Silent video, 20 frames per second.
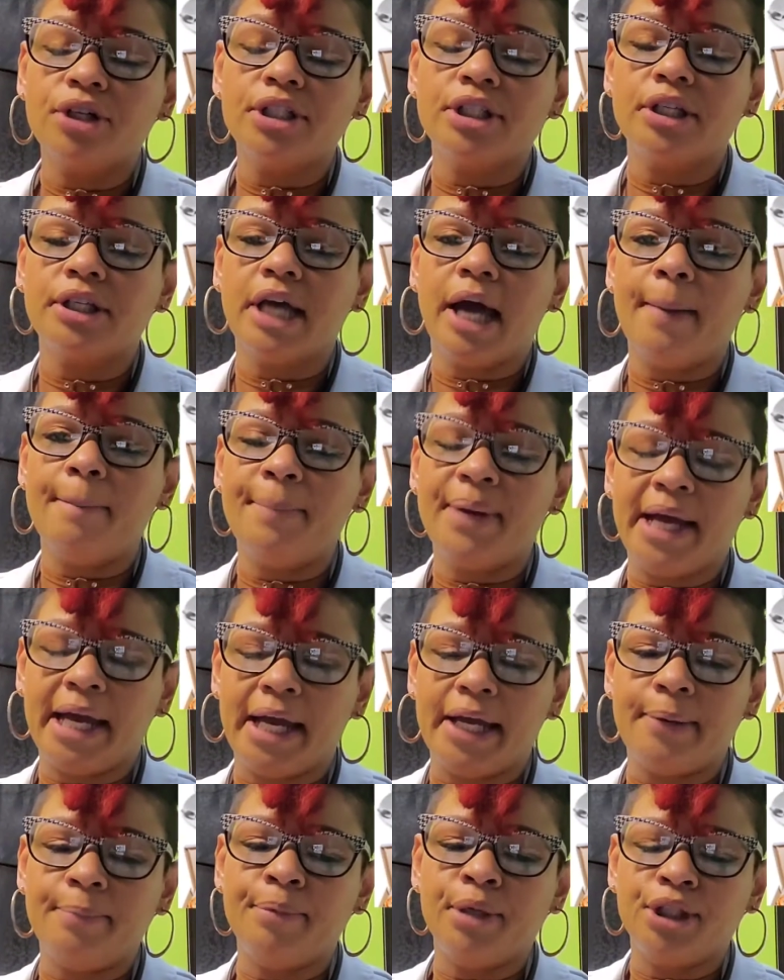are not
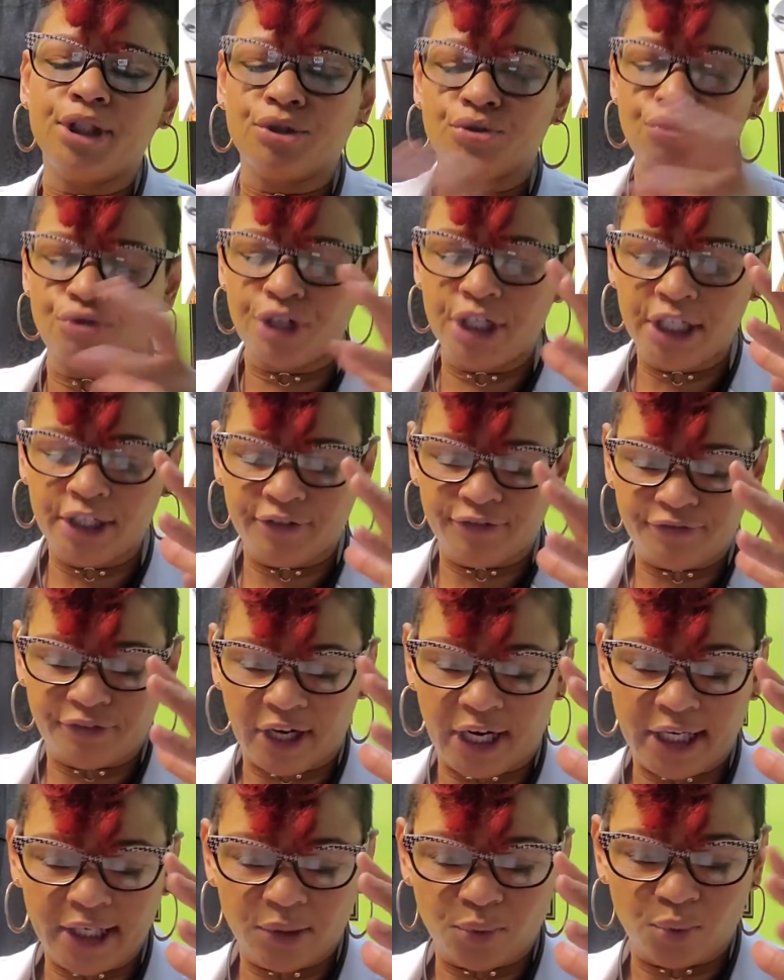bad, but the
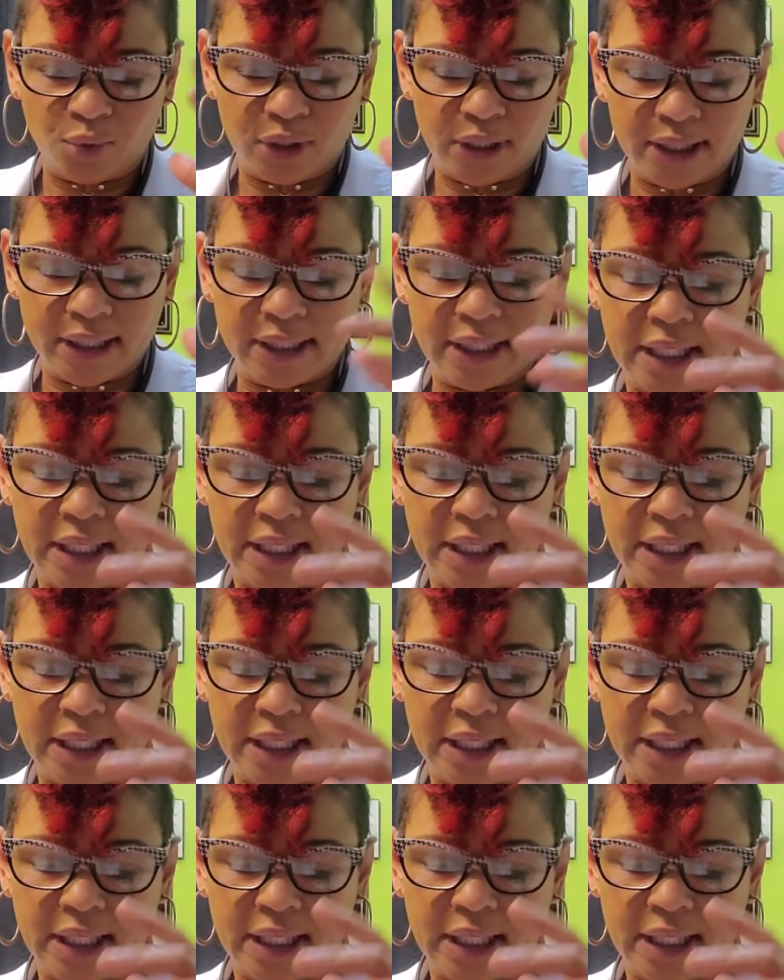redefined ones,